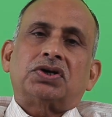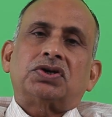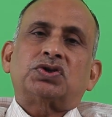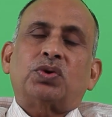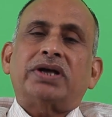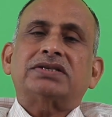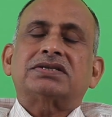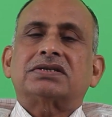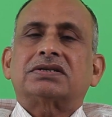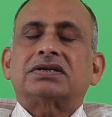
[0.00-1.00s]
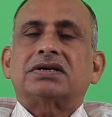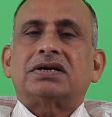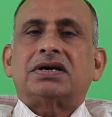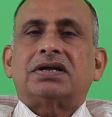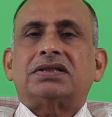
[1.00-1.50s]
so as
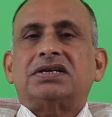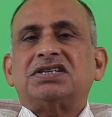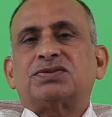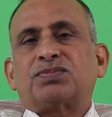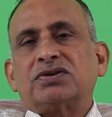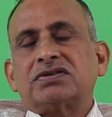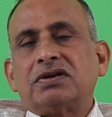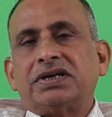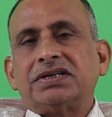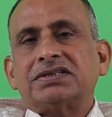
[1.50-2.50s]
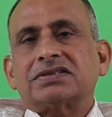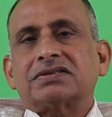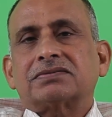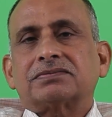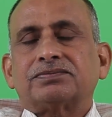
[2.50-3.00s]
the responsibilities
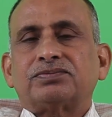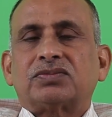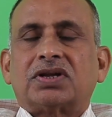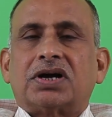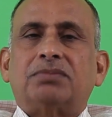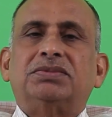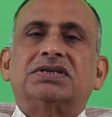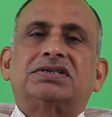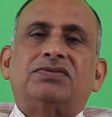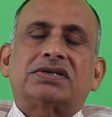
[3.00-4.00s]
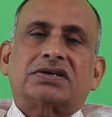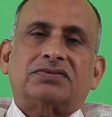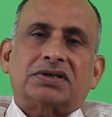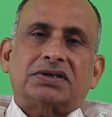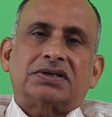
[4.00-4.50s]
of the civil
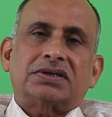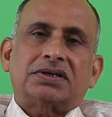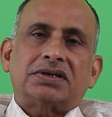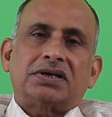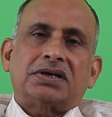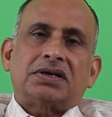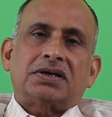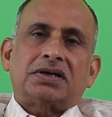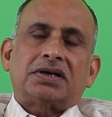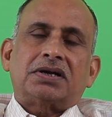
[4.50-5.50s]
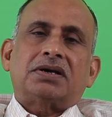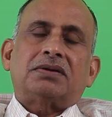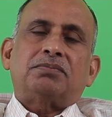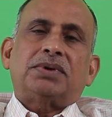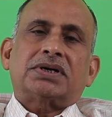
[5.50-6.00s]
servant,
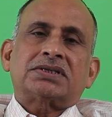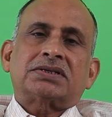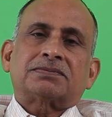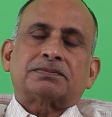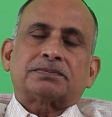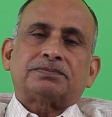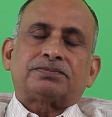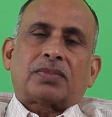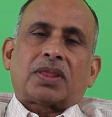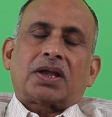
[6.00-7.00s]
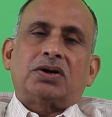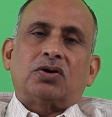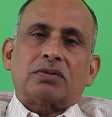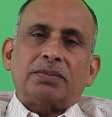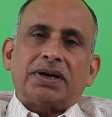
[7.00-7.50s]
because
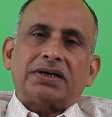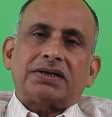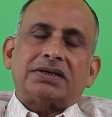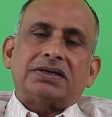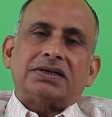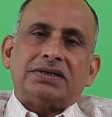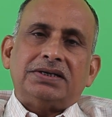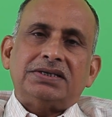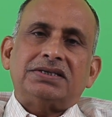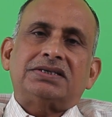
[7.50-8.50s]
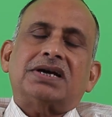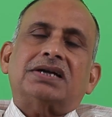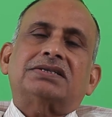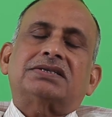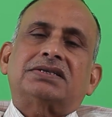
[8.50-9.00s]
government
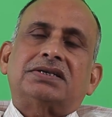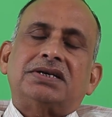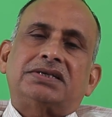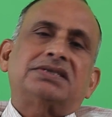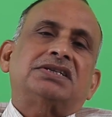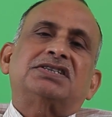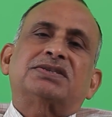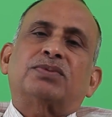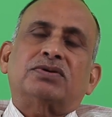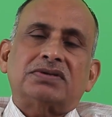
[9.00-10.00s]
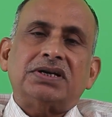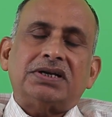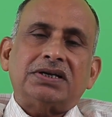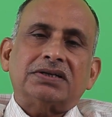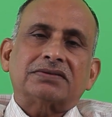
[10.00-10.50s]
discharges its
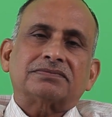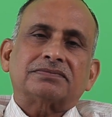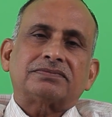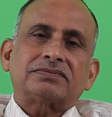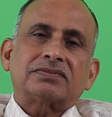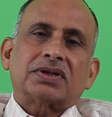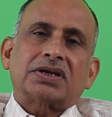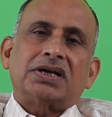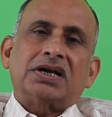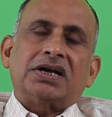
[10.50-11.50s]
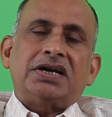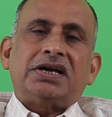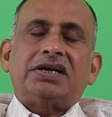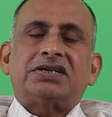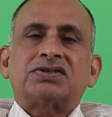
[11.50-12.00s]
responsibility,
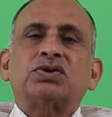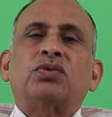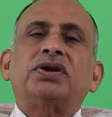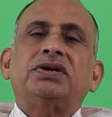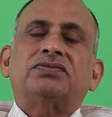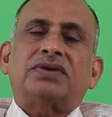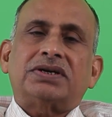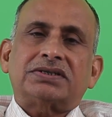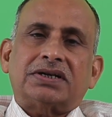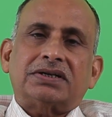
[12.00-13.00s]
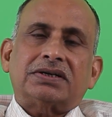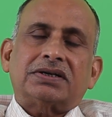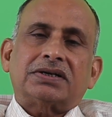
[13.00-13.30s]
its sovereign function